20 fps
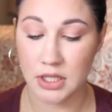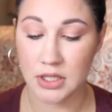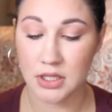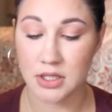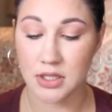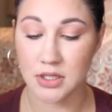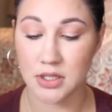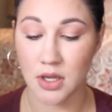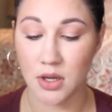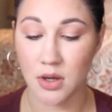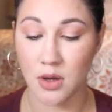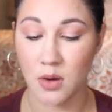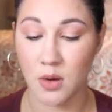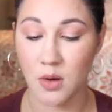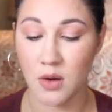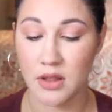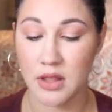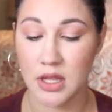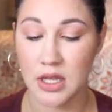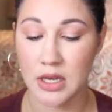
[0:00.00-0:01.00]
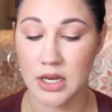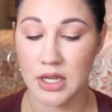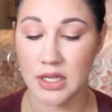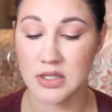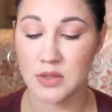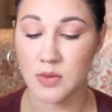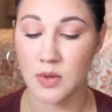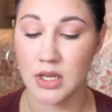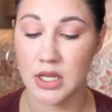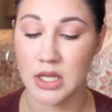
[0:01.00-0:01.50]
So the
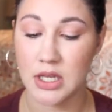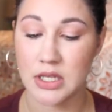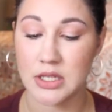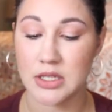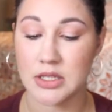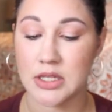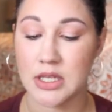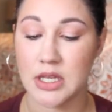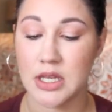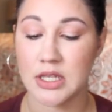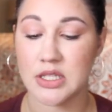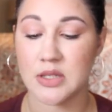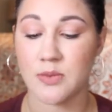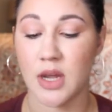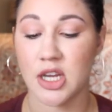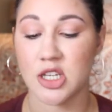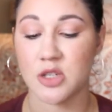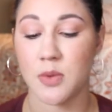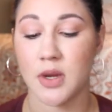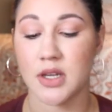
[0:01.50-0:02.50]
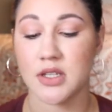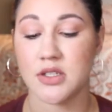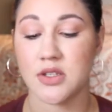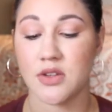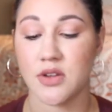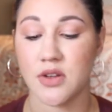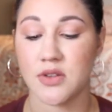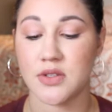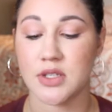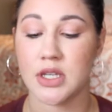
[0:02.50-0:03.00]
next one is the Smashbox
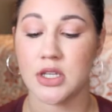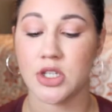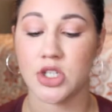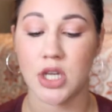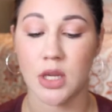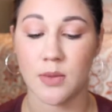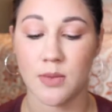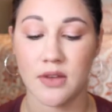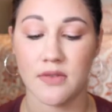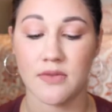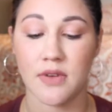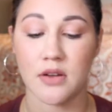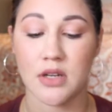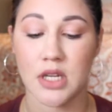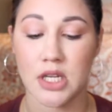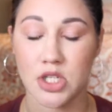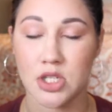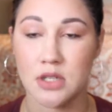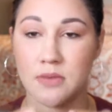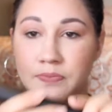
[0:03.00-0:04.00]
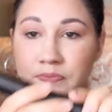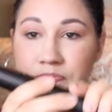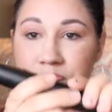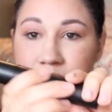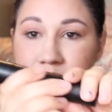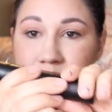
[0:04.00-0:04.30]
Studio Skin Shaping Foundation.